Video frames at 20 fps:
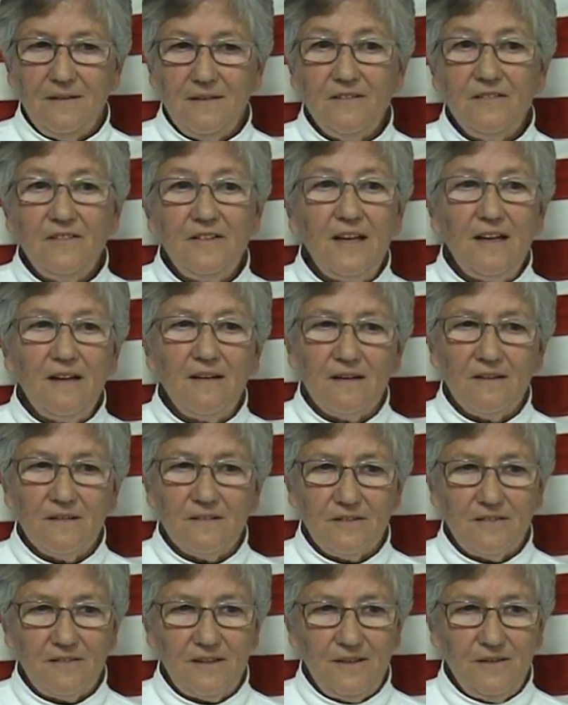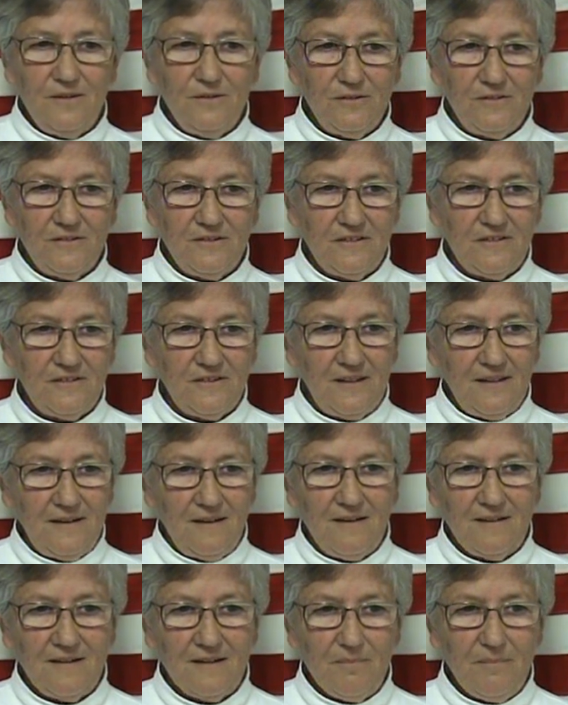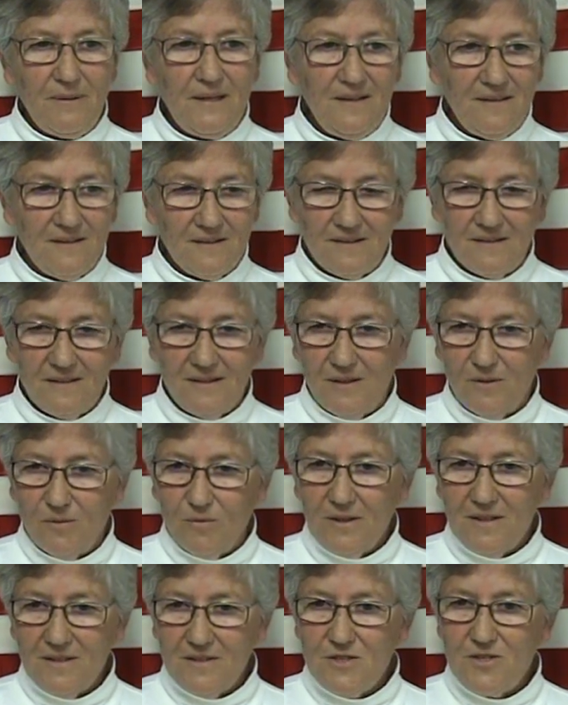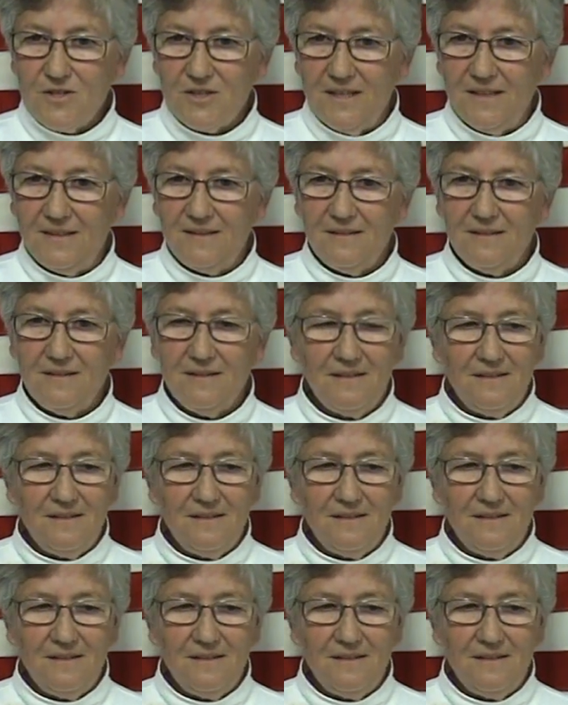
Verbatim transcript: the seagulls that used to sit on the pier at Wall Street